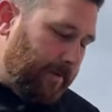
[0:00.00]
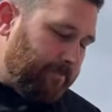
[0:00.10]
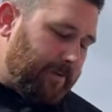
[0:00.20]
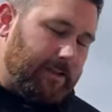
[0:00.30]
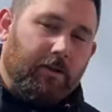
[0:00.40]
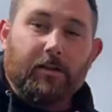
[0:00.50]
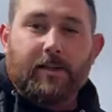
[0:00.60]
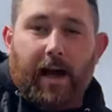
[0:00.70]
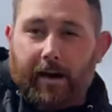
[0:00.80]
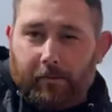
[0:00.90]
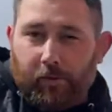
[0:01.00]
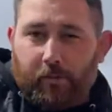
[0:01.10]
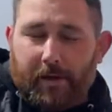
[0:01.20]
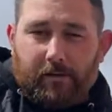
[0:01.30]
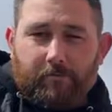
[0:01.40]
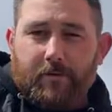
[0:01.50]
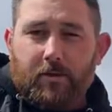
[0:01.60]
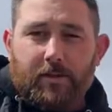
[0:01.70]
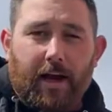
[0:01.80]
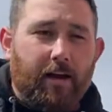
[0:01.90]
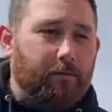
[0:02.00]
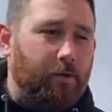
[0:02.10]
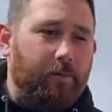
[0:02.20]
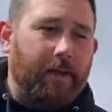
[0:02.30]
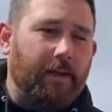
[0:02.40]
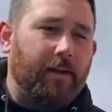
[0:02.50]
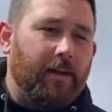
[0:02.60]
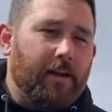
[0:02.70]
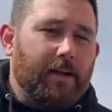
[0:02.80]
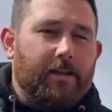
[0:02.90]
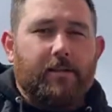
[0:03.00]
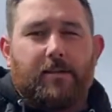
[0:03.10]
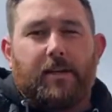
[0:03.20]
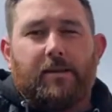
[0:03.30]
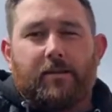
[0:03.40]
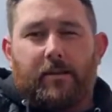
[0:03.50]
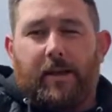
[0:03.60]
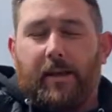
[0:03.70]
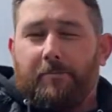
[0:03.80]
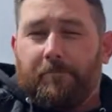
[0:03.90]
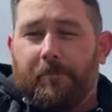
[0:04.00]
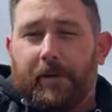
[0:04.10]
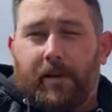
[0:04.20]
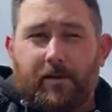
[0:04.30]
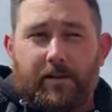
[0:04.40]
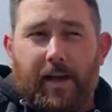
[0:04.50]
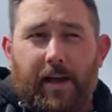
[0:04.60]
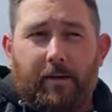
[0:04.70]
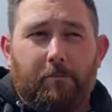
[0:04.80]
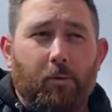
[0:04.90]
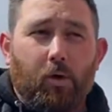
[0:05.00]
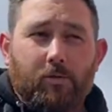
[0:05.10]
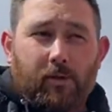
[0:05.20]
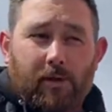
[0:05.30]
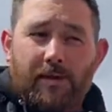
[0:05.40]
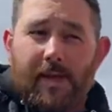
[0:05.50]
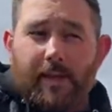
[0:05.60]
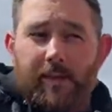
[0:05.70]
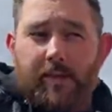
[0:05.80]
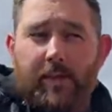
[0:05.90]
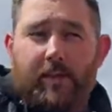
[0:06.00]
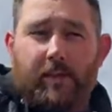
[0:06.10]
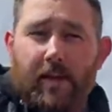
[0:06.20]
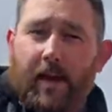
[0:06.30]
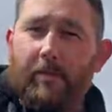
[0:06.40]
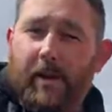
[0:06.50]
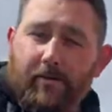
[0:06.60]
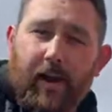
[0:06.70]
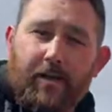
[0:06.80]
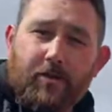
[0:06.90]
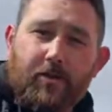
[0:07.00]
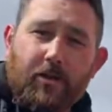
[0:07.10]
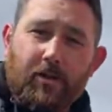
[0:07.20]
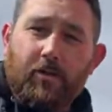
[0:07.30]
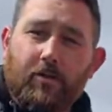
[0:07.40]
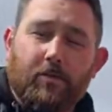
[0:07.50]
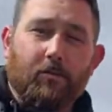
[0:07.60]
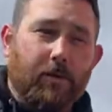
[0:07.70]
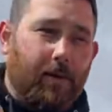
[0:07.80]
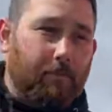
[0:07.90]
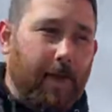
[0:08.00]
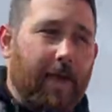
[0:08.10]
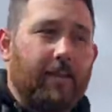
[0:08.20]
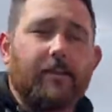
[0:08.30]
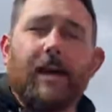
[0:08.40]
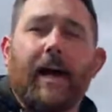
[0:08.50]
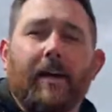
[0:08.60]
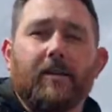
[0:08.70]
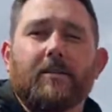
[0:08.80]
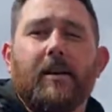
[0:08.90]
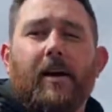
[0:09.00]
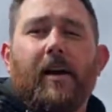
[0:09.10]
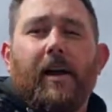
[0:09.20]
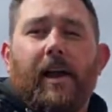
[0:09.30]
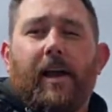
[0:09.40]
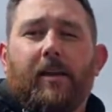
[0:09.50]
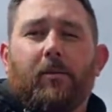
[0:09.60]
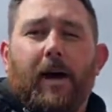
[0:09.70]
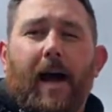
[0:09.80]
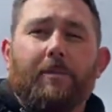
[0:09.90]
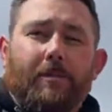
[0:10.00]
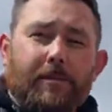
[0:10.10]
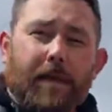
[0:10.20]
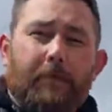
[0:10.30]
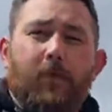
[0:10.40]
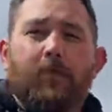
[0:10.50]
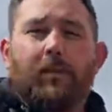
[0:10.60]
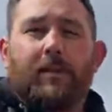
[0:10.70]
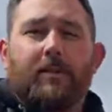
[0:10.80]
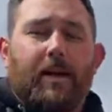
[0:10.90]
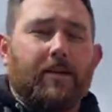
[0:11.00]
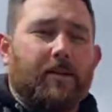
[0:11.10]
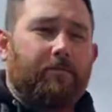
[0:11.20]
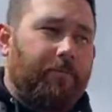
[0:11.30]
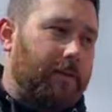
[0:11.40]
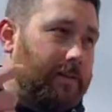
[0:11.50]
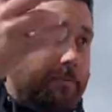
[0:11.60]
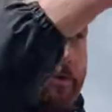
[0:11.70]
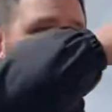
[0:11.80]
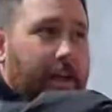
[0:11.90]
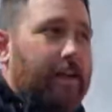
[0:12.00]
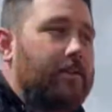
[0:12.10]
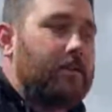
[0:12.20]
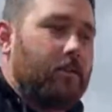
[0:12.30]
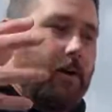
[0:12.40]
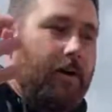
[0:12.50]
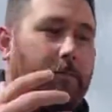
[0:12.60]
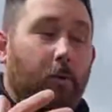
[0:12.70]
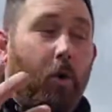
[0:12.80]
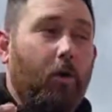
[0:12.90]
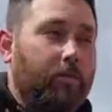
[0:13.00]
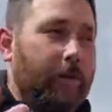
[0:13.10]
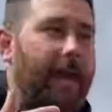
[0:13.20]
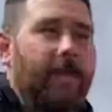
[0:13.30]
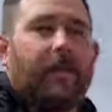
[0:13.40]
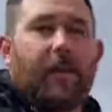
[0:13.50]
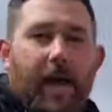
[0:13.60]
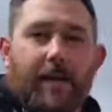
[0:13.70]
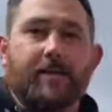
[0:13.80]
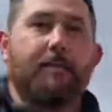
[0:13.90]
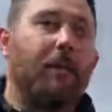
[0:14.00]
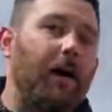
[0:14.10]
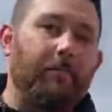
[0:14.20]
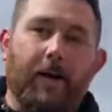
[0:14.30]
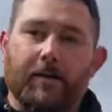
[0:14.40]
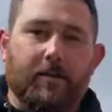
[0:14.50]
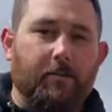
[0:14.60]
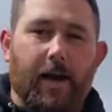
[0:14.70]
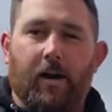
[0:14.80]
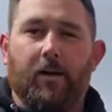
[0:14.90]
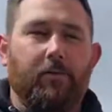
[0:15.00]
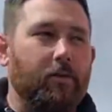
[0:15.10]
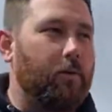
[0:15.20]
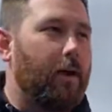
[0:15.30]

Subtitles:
it's called tire blooming. So tire blooming is essentially, there's a mold release agent that the tire manufacturers use when they make the tires. And what happens is that mold release agent, because they put it into a mold, right? And then it has to pop out somehow. And if you